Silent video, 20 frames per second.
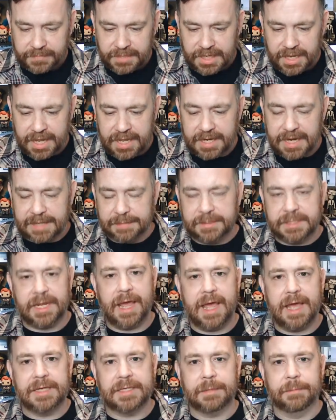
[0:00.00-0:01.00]
And I was,
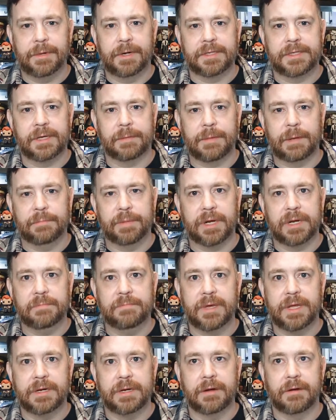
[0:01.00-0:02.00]
as I'm going to tell my buddy
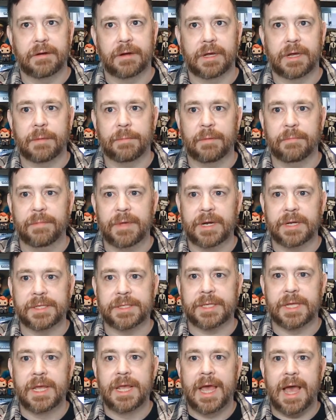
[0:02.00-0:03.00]
Ben here in a couple minutes,